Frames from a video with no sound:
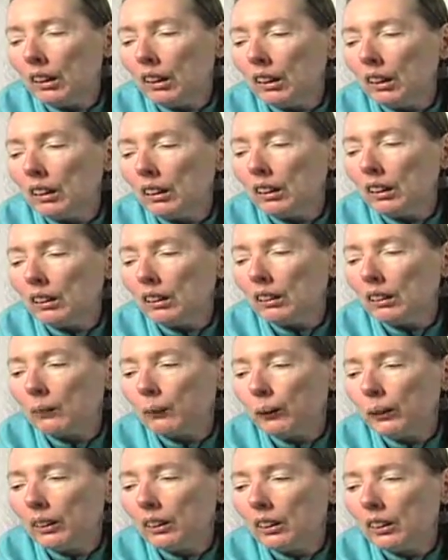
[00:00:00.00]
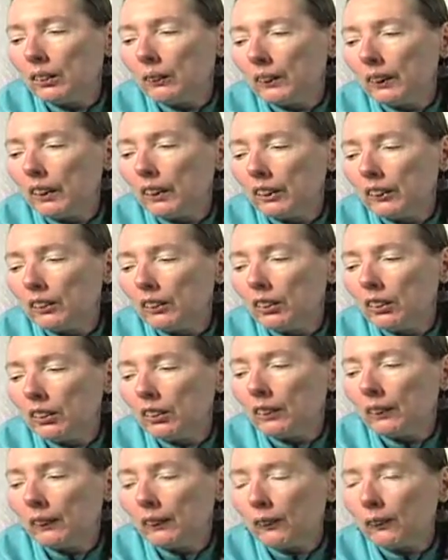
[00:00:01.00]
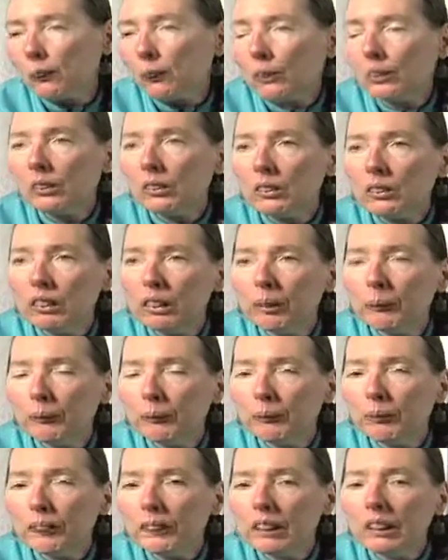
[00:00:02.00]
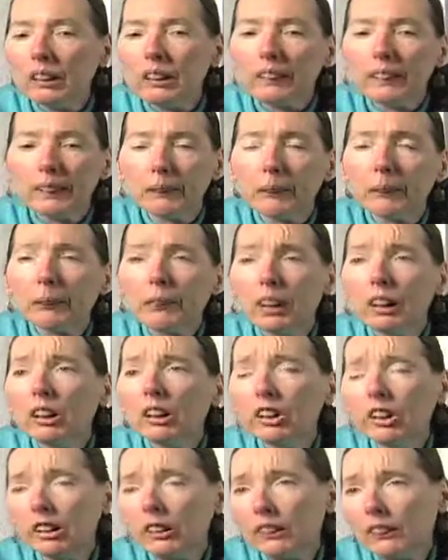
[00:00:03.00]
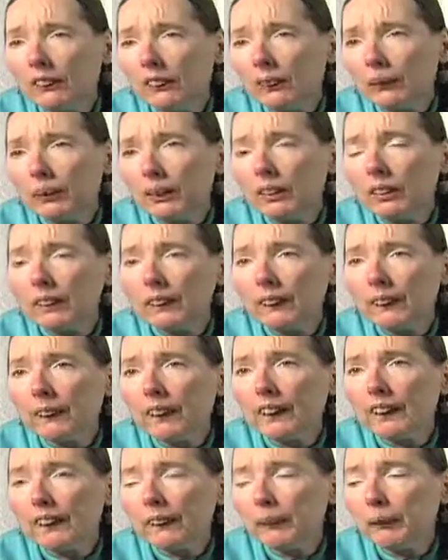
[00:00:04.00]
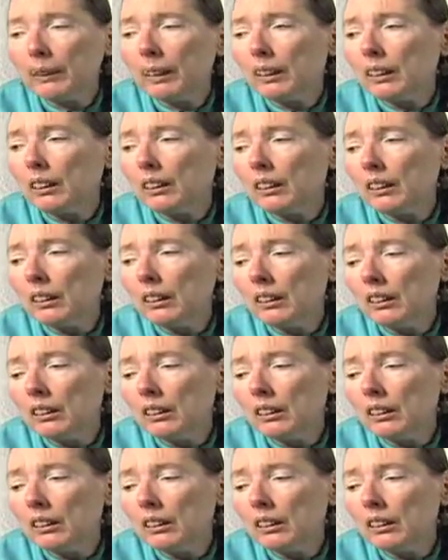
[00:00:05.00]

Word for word: And we don't like to use the word inspirational because that's been